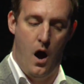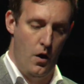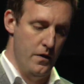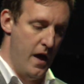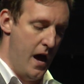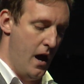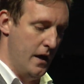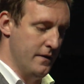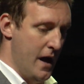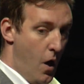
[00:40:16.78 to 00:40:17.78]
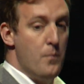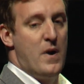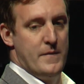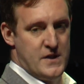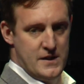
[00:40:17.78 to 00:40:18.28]
in their
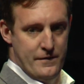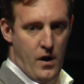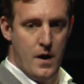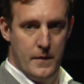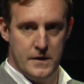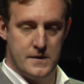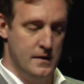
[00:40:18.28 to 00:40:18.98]
on-premises environment.